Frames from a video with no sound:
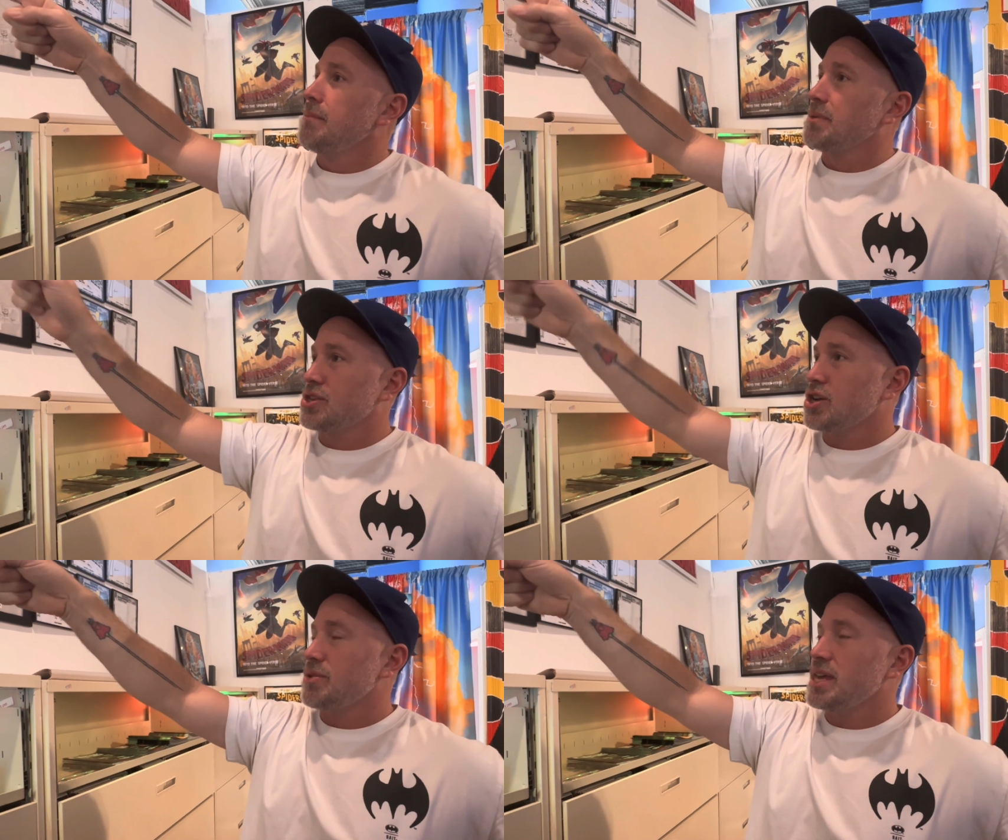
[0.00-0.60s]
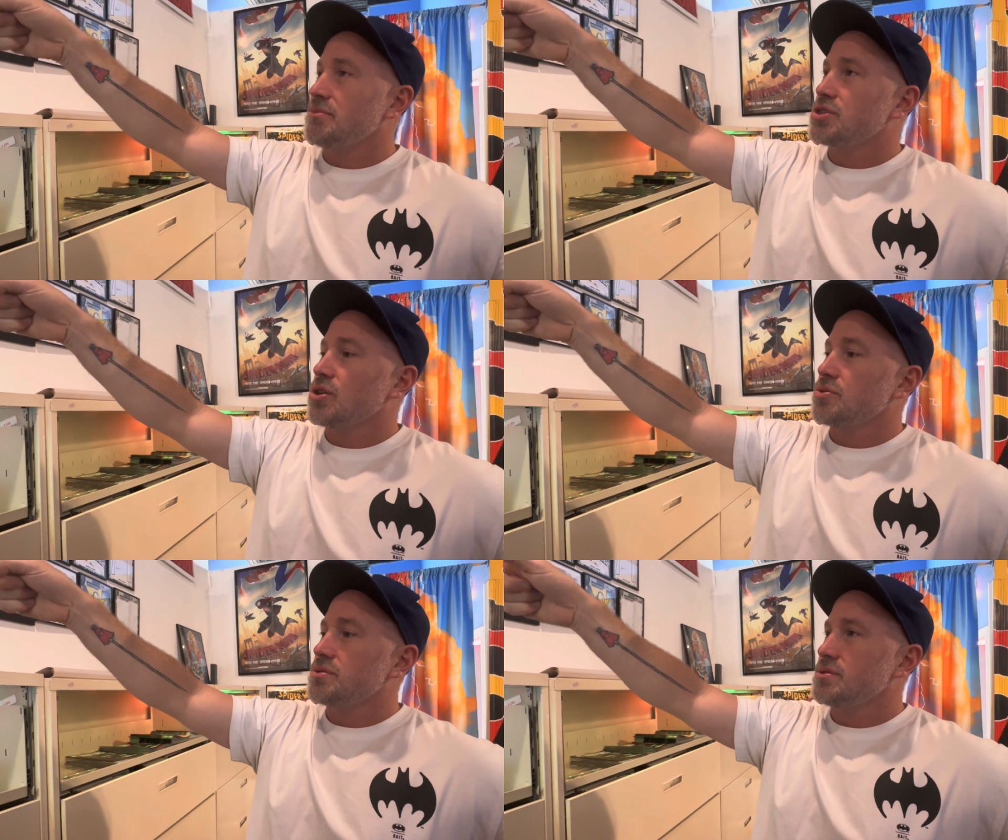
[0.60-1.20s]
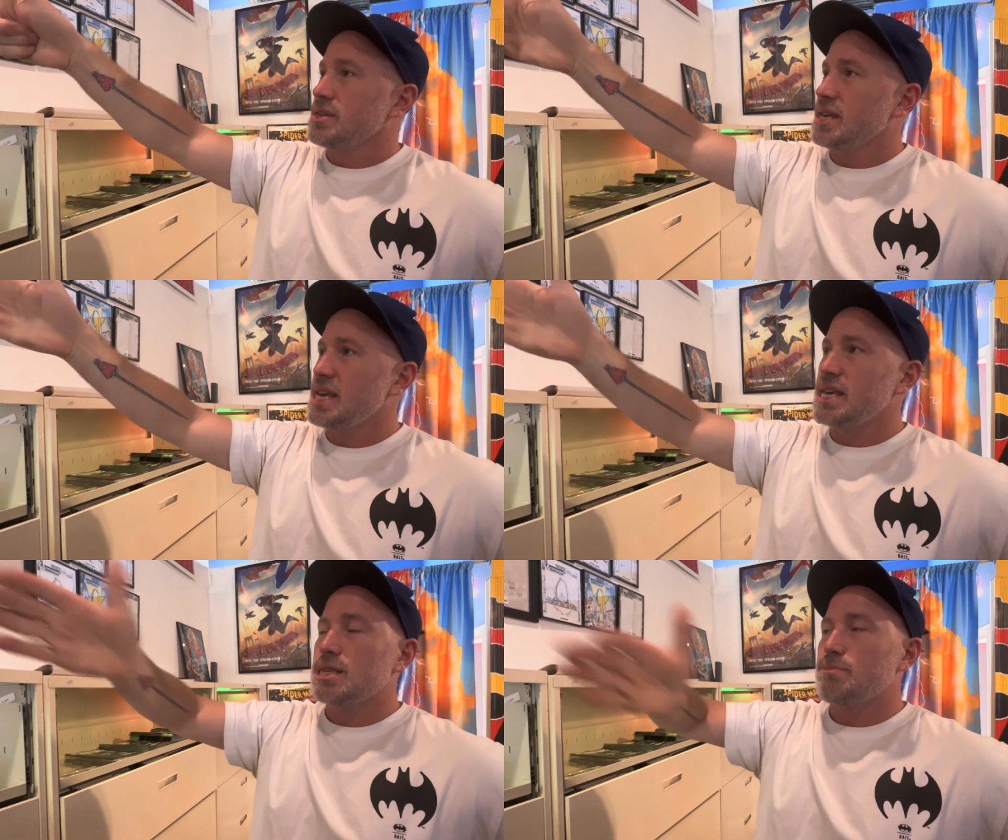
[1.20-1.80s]
But it started with him. So
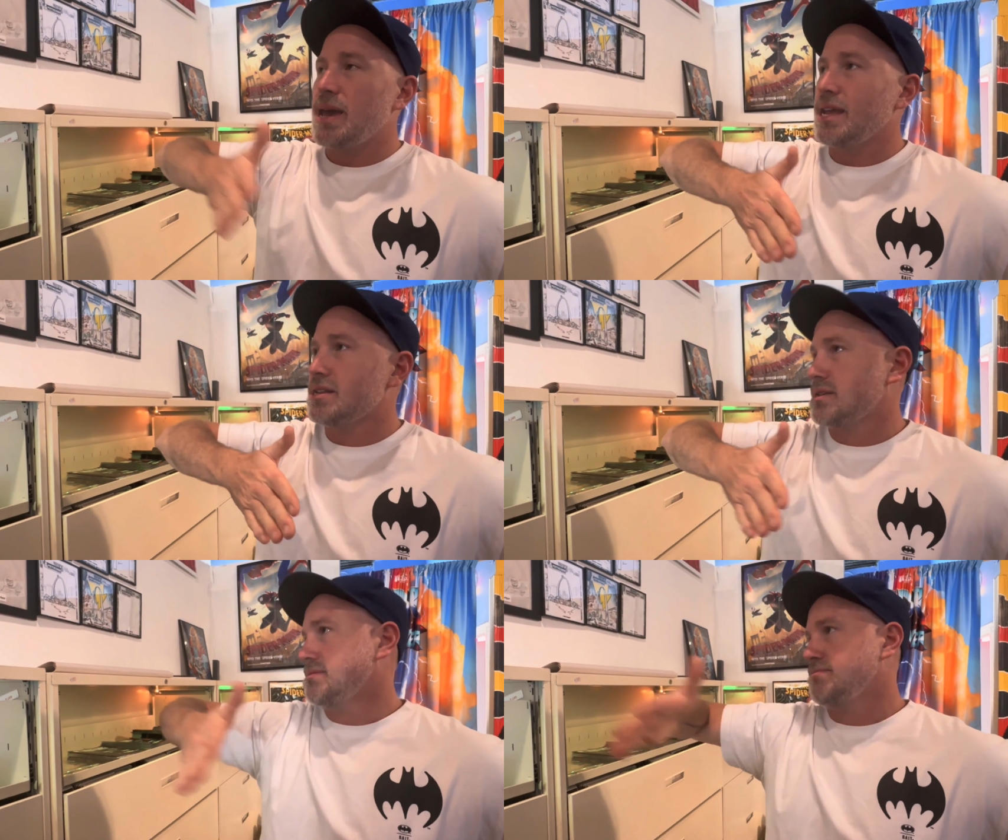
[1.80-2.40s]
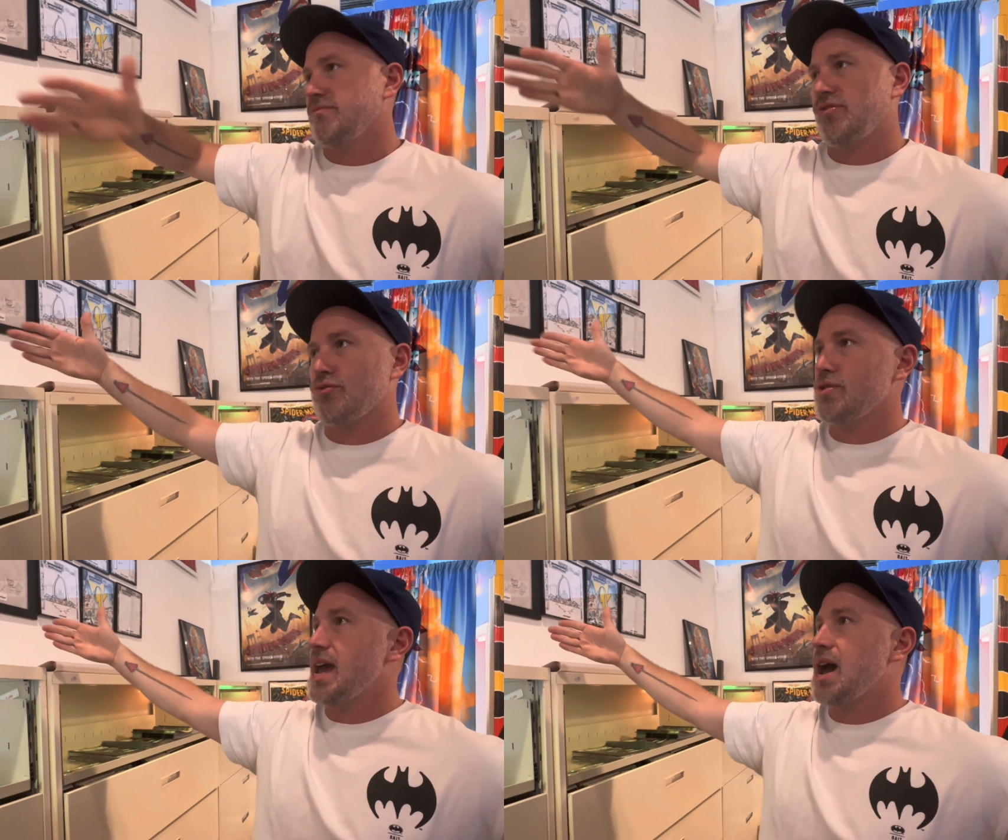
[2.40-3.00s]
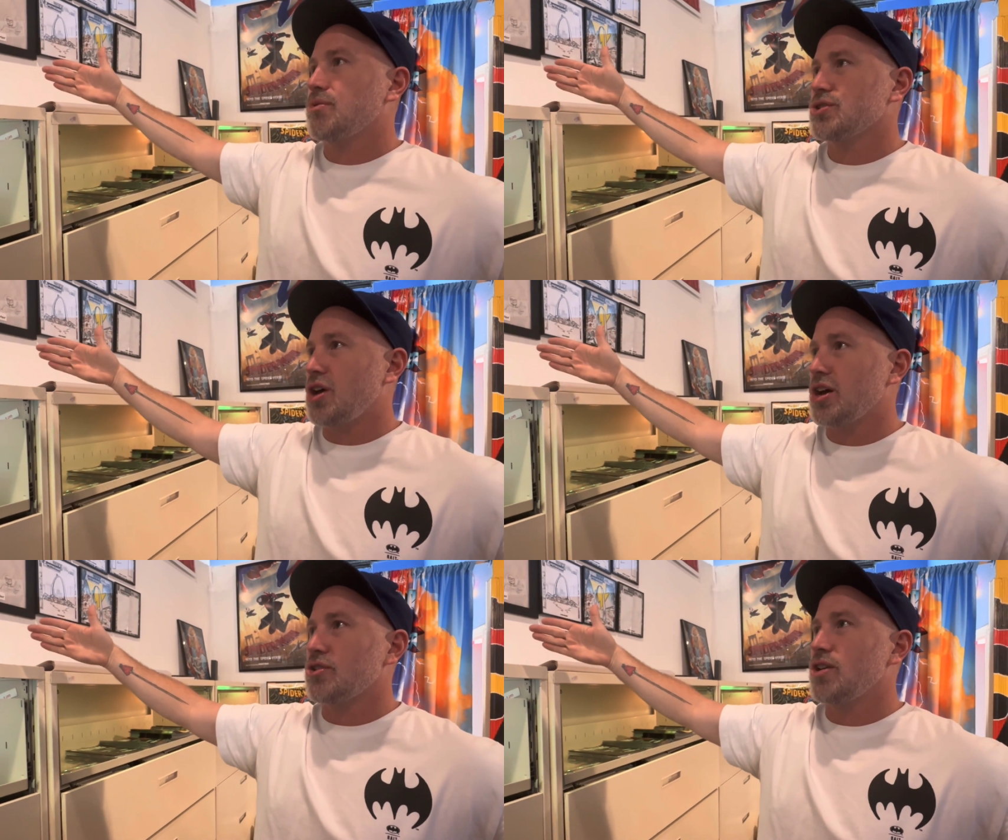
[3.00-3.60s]
he spent three hours
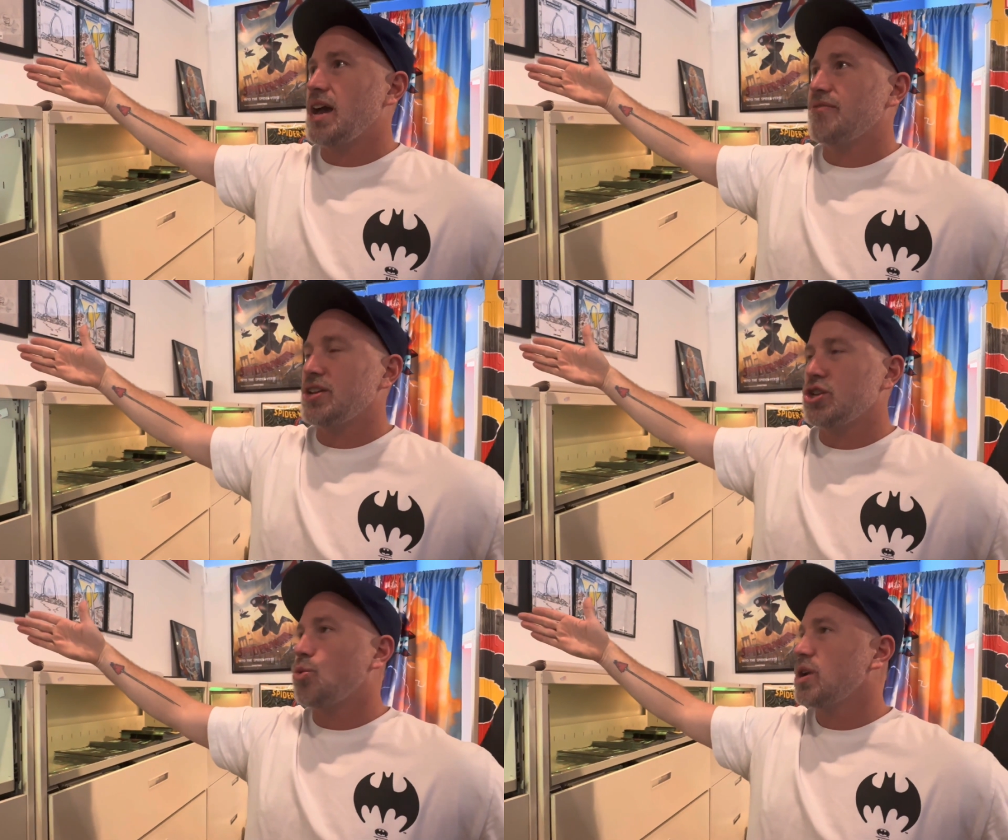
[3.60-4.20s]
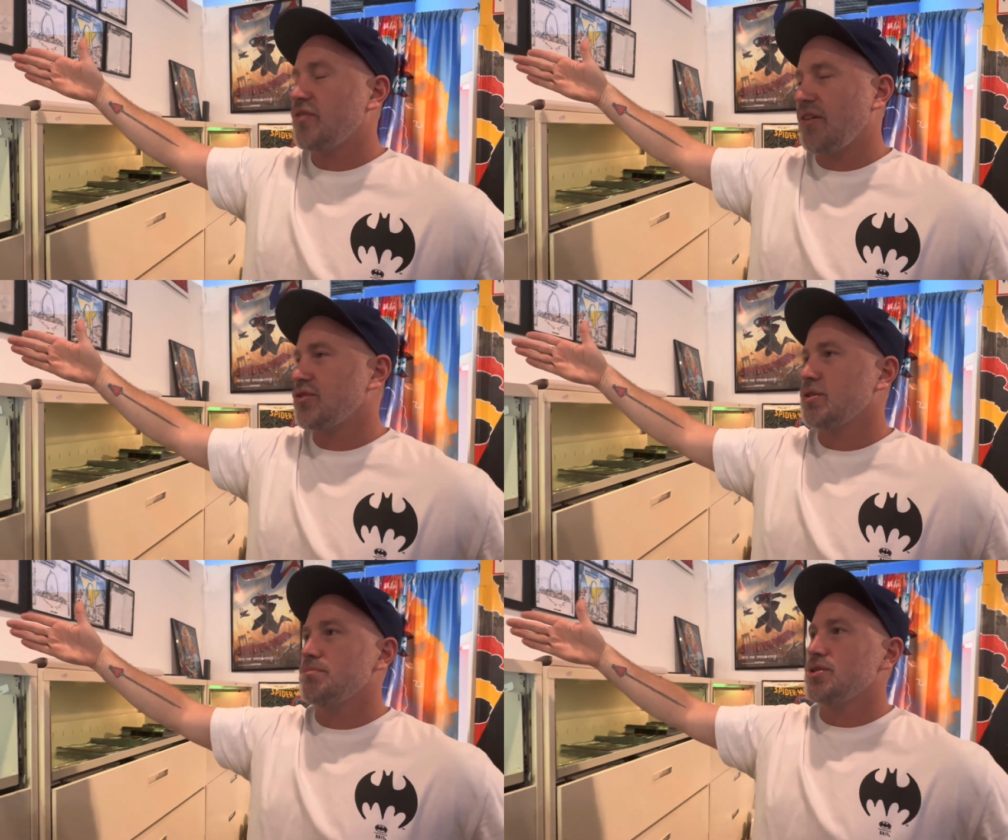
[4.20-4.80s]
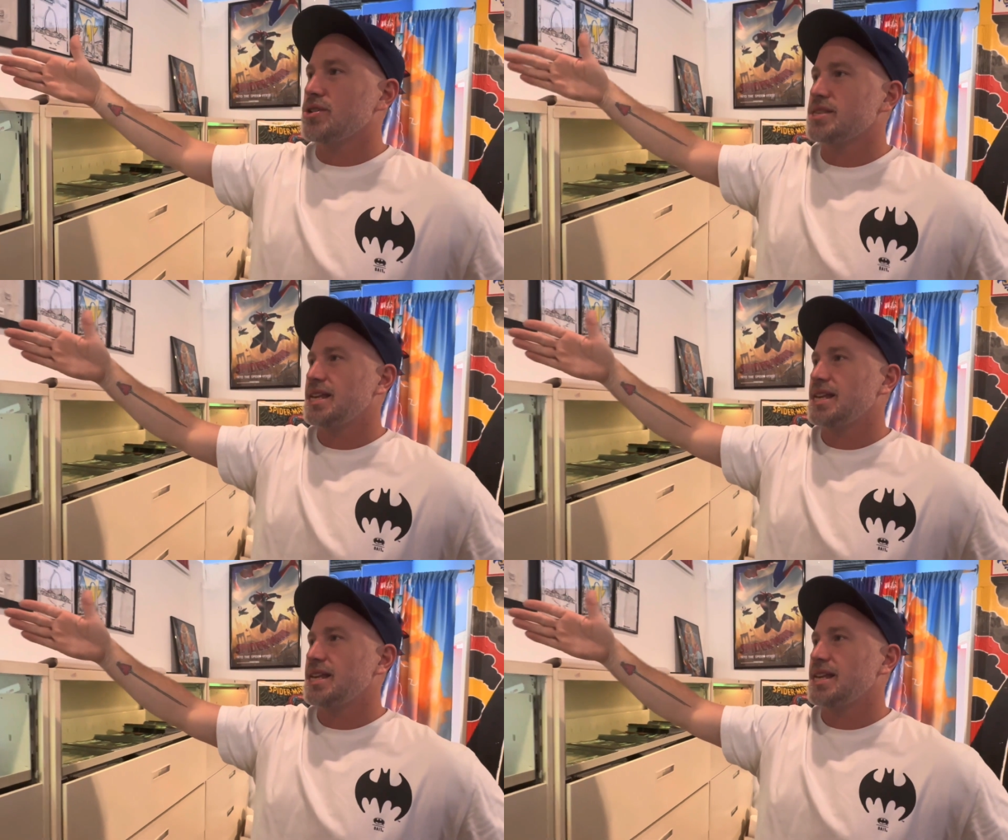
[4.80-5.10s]
autographing 2,500 books.